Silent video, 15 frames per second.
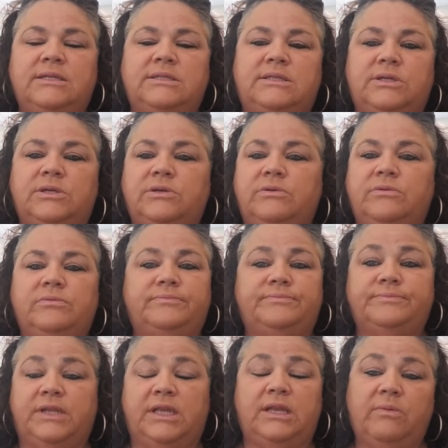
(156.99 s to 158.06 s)
to
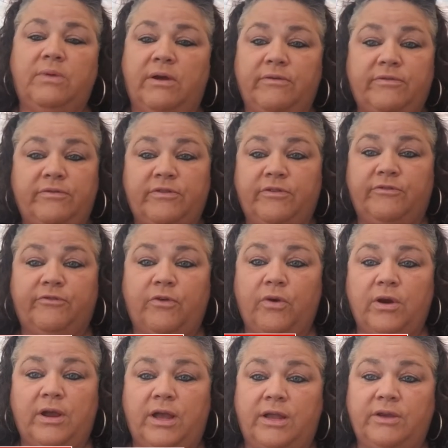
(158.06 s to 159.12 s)
anywhere to
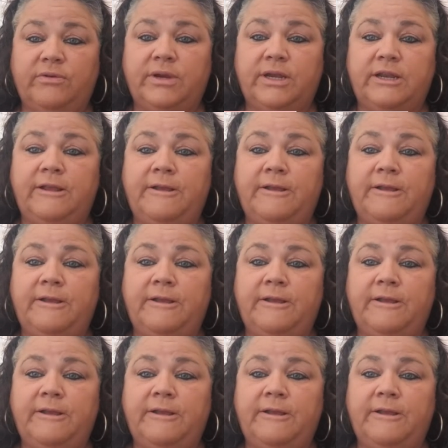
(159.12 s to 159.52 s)
$400,